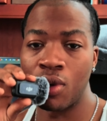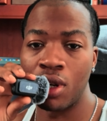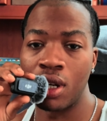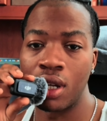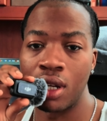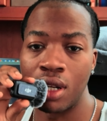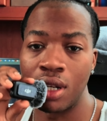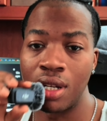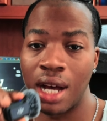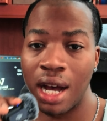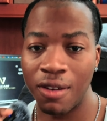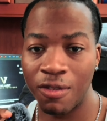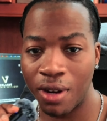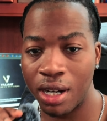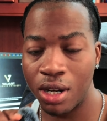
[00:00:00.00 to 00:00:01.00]
want to
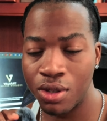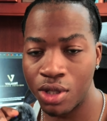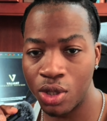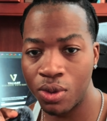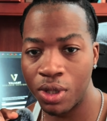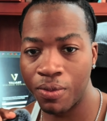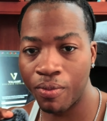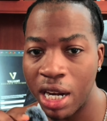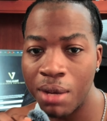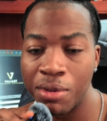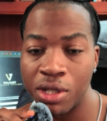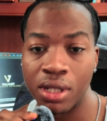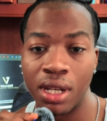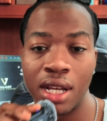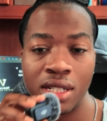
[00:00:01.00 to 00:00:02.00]
dive right into it. My
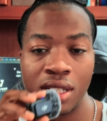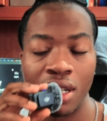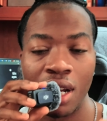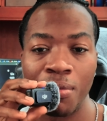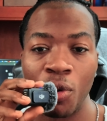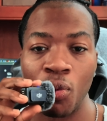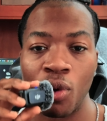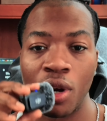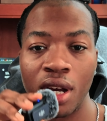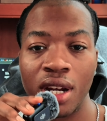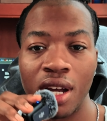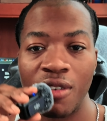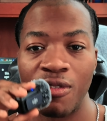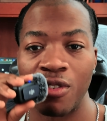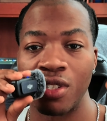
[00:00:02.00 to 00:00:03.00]
name is Les and I've been
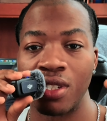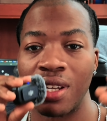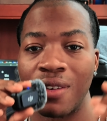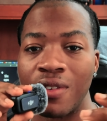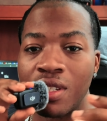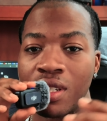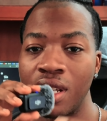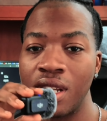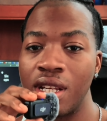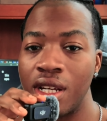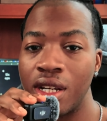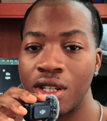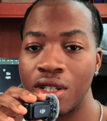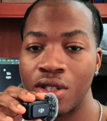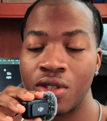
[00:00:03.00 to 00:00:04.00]
working out for 17
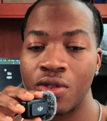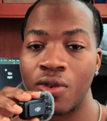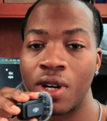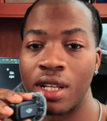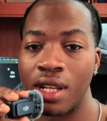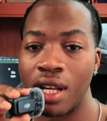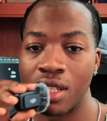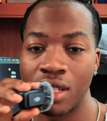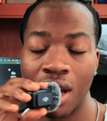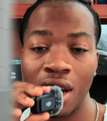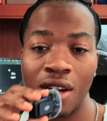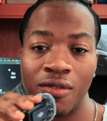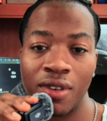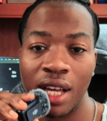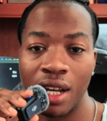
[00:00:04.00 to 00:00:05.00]
years, right? That's
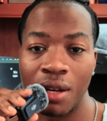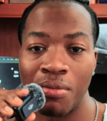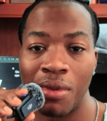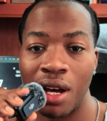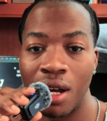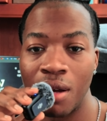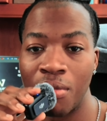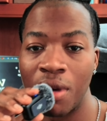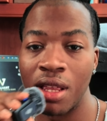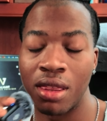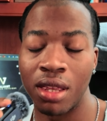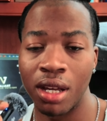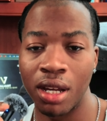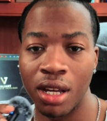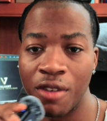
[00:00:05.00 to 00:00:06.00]
kind of like my my
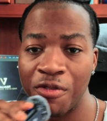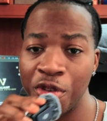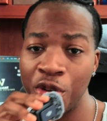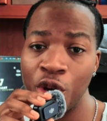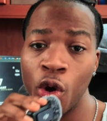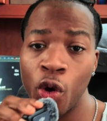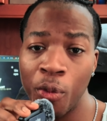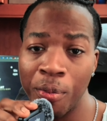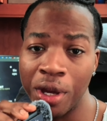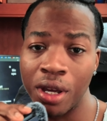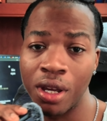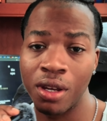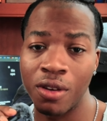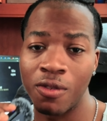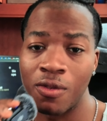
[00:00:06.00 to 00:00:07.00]
thing. If you know
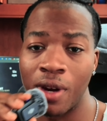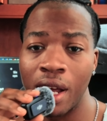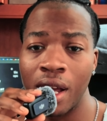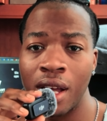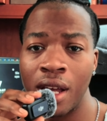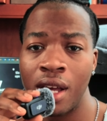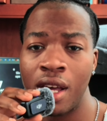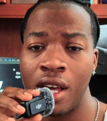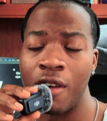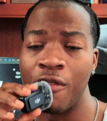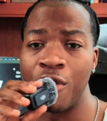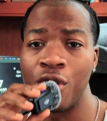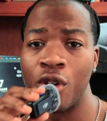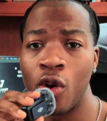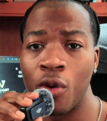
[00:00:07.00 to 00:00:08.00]
me, right?
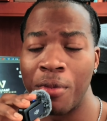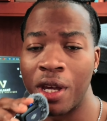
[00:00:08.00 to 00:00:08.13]
If you know